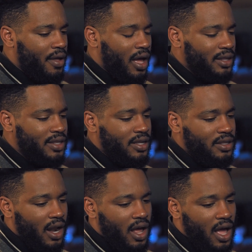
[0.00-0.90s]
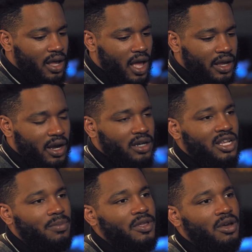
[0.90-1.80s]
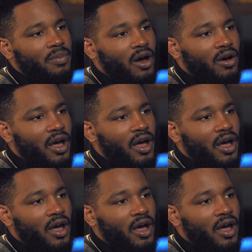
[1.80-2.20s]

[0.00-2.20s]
I think that I, I care deeply about